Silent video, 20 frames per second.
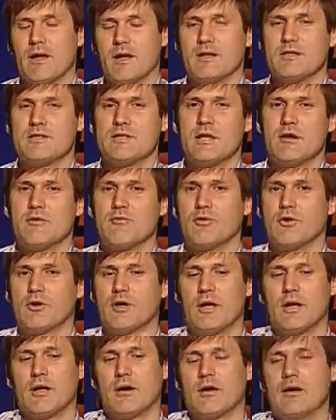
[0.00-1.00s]
instead of
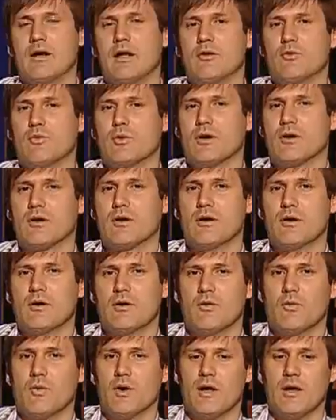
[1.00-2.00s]
looking at a network
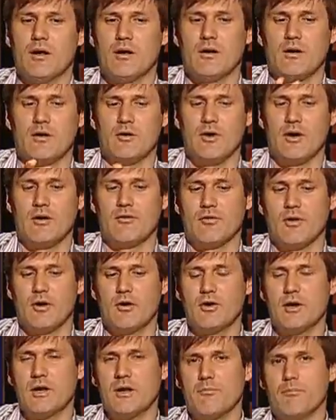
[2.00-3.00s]
where you have
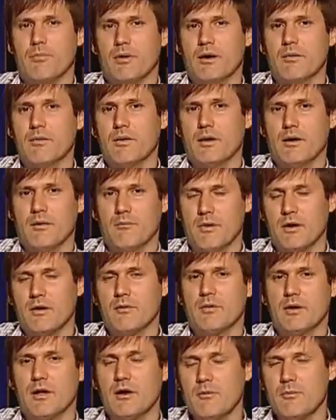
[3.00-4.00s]
only a
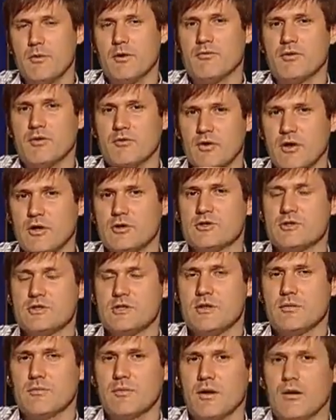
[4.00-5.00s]
little bit of
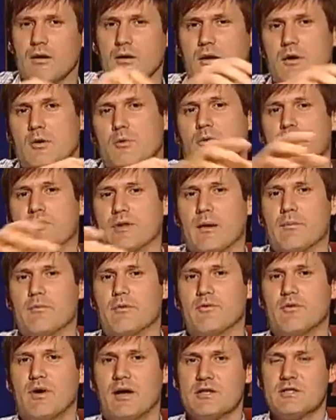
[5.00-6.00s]
intelligence in the middle with
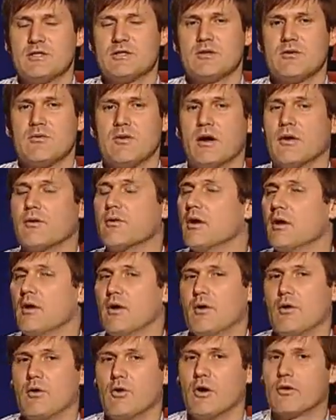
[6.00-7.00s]
dumb devices around,
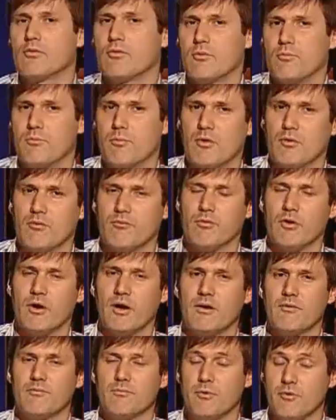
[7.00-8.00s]
not
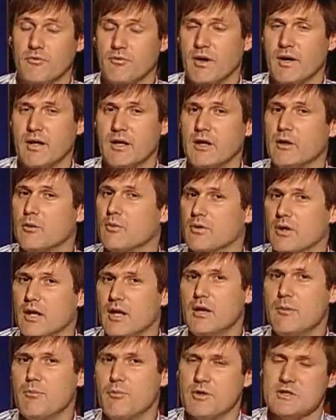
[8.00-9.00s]
providing you with
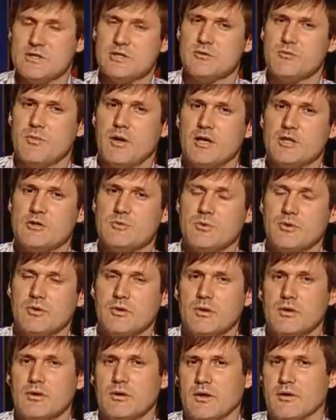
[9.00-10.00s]
any presence
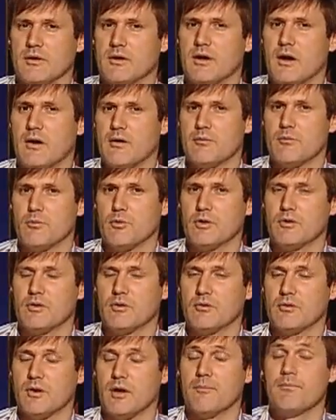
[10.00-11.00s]
management at the current
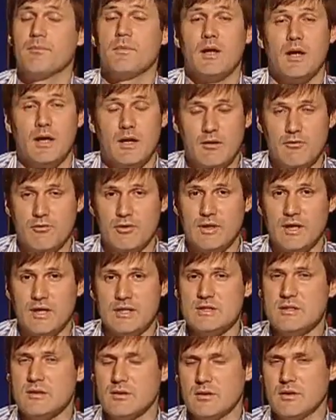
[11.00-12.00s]
point in time. And if it
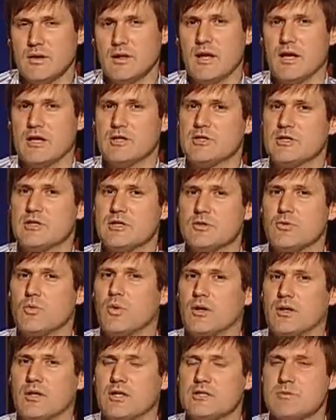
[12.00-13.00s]
does, it actually is
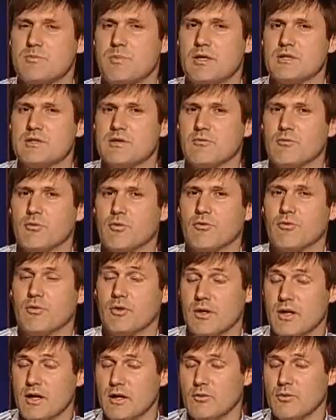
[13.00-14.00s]
quite expensive
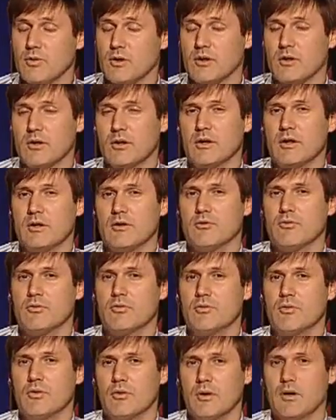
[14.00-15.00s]
for the network
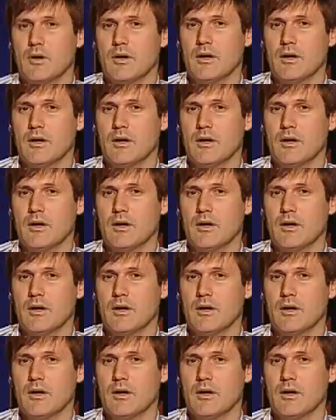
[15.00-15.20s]
to